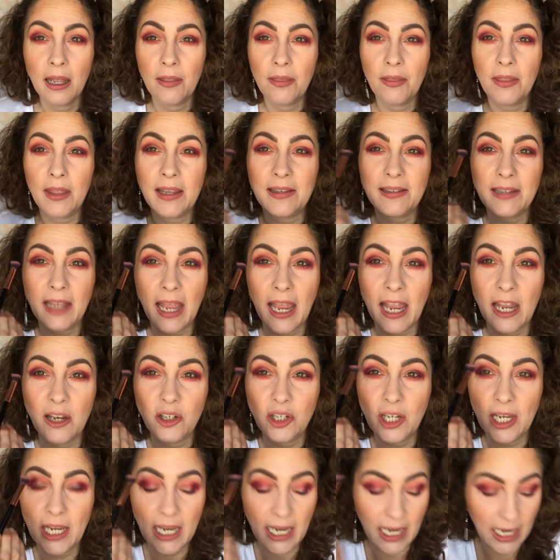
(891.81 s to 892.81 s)
This edge
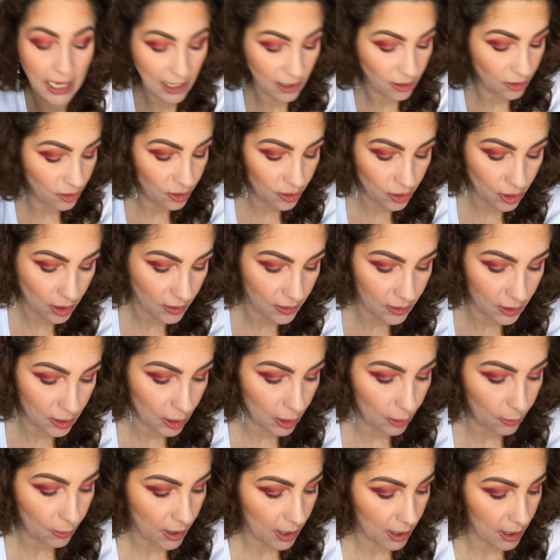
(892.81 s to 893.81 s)
here is just
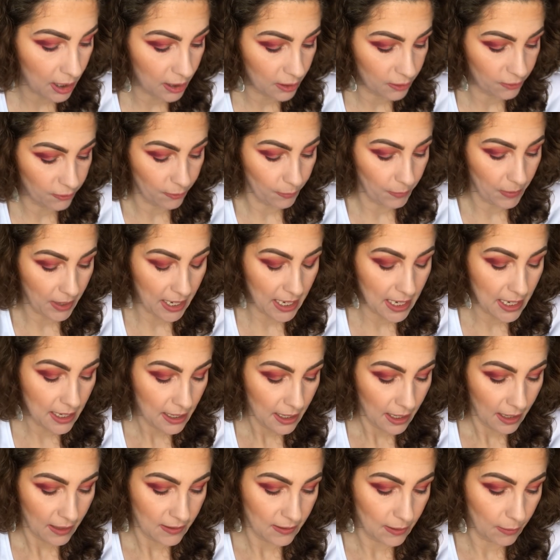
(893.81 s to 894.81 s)
too harsh for me,
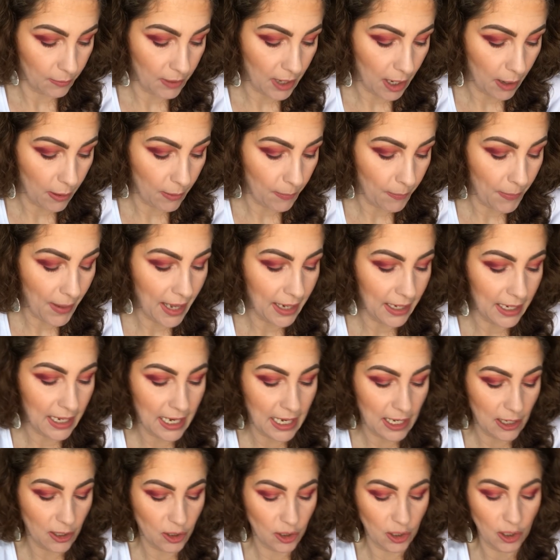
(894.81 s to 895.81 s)
so I'm going back
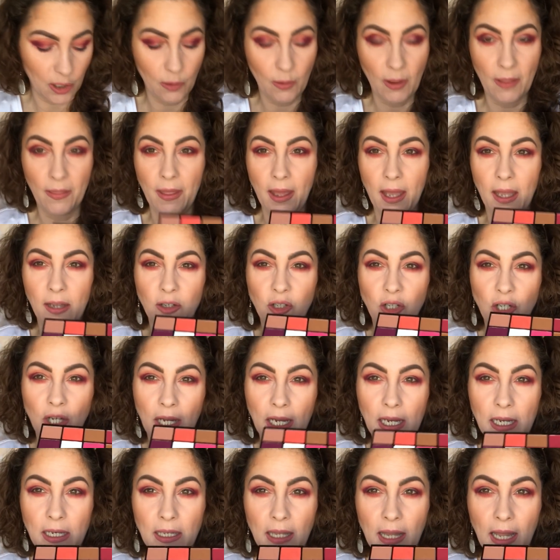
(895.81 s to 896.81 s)
into that
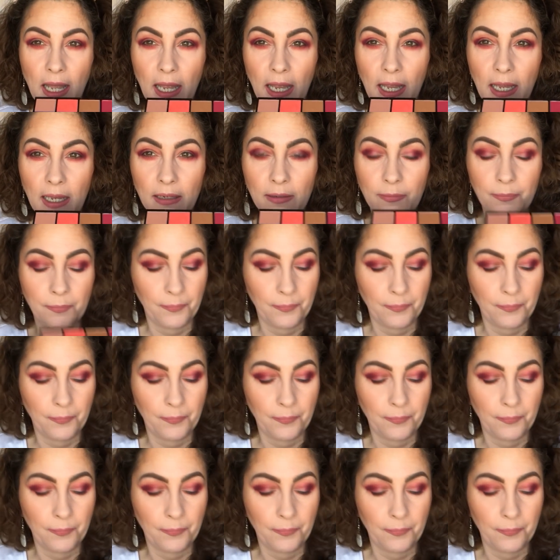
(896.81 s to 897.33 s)
shade there.